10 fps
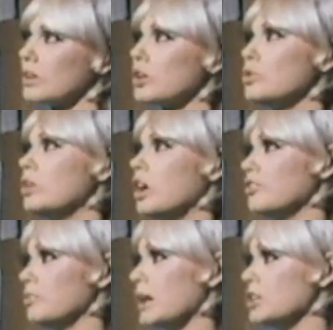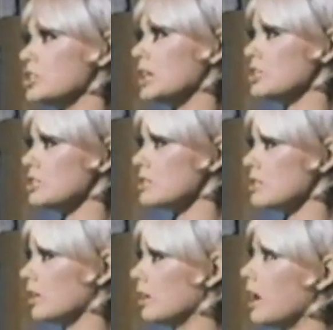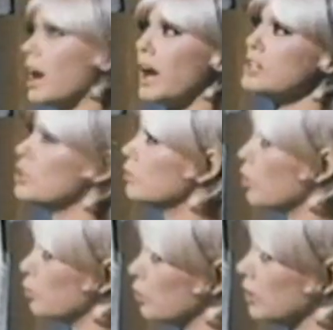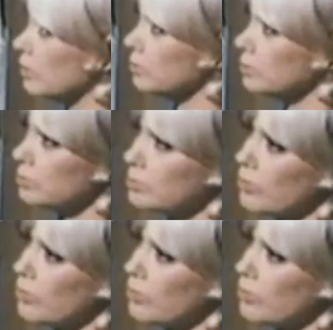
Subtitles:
with Mamie Van Doren herself only starring in this film as a